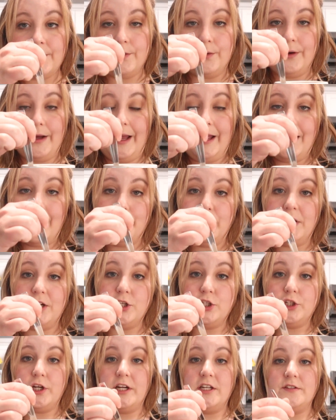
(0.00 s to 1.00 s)
Okay, I'm
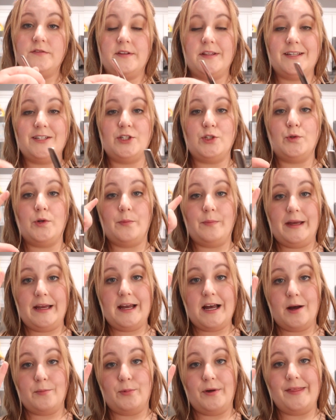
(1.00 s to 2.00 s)
gonna transfer this to a
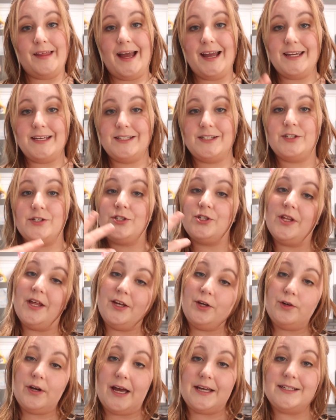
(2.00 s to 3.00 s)
big cup with ice so
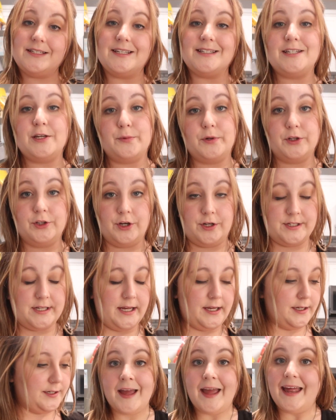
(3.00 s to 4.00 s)
that you guys can see what it looks
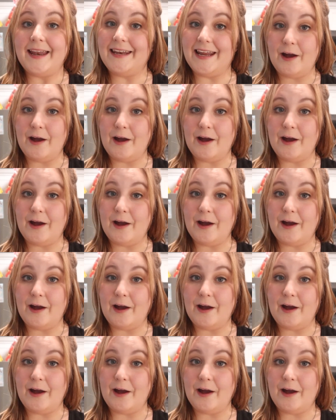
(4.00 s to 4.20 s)
like.